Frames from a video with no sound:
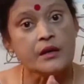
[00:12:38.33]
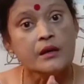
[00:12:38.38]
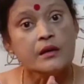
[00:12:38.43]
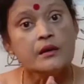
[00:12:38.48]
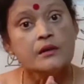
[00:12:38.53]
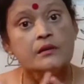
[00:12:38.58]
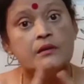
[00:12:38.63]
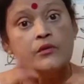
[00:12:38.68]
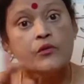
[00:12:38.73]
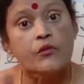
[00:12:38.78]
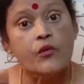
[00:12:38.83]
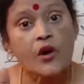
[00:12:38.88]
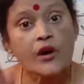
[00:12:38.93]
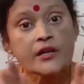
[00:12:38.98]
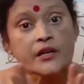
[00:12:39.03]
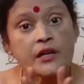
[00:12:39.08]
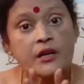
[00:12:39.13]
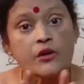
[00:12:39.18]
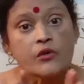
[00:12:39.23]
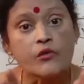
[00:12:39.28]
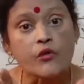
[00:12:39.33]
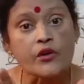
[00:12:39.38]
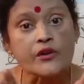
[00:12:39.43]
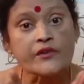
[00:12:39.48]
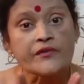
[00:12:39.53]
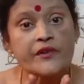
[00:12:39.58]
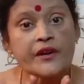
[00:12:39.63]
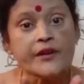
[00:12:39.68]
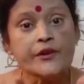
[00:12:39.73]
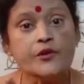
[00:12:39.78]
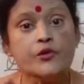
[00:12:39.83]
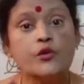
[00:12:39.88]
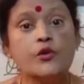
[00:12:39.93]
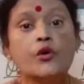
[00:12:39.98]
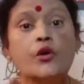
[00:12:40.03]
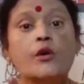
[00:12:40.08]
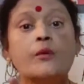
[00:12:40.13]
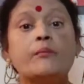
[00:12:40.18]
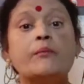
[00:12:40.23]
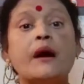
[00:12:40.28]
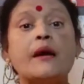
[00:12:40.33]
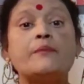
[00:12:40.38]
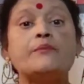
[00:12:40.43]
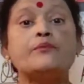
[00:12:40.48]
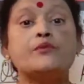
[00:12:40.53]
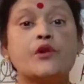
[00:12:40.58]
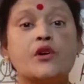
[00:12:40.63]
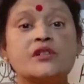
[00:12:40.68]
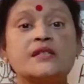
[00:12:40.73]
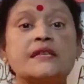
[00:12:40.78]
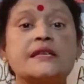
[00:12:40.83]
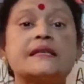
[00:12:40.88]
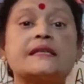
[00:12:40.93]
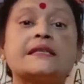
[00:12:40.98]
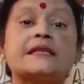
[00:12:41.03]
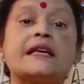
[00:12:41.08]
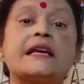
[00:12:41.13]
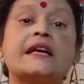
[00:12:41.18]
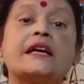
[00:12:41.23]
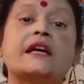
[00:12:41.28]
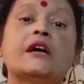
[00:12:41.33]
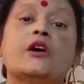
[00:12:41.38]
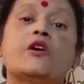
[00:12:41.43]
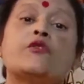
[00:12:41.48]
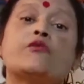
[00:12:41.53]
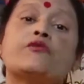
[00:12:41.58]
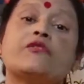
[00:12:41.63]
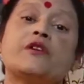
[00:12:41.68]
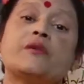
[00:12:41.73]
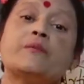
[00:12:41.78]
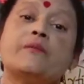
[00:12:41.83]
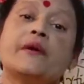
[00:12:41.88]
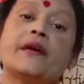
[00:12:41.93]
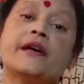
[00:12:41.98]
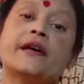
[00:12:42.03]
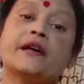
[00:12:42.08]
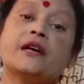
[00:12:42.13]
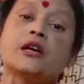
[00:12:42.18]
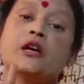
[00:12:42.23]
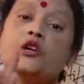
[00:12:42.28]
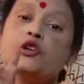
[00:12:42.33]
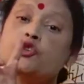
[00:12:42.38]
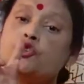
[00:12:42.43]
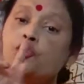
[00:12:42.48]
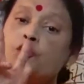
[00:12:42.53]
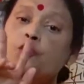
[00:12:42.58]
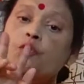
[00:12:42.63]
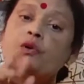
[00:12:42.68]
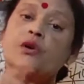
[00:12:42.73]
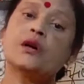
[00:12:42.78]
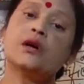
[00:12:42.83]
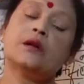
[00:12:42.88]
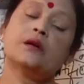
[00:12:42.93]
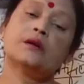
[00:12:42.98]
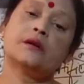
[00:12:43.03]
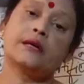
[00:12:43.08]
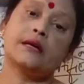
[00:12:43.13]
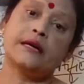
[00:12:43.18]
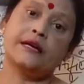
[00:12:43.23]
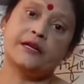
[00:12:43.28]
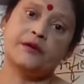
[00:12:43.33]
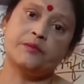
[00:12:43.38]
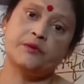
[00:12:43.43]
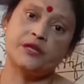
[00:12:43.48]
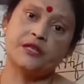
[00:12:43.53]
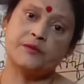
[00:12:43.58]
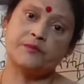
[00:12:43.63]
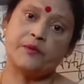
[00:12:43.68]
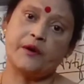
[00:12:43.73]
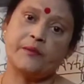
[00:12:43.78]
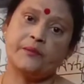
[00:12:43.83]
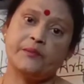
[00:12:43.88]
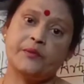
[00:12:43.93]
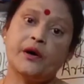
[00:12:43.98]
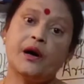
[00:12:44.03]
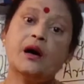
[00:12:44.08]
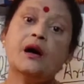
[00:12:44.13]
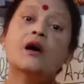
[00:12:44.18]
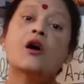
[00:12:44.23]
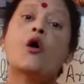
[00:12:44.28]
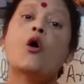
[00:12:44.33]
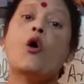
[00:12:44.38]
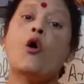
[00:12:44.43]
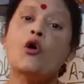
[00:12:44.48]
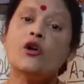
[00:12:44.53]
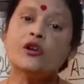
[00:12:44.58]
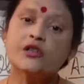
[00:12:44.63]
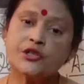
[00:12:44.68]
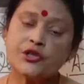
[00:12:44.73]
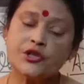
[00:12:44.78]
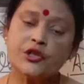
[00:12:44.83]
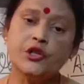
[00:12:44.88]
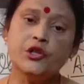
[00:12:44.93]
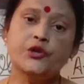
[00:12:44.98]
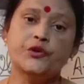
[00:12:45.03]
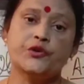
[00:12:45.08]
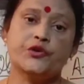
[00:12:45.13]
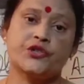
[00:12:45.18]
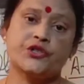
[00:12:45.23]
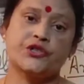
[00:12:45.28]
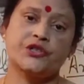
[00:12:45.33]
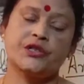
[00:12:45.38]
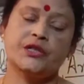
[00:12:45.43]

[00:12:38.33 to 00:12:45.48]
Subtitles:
what we do? By processing, we make two colored litmus paper or solution.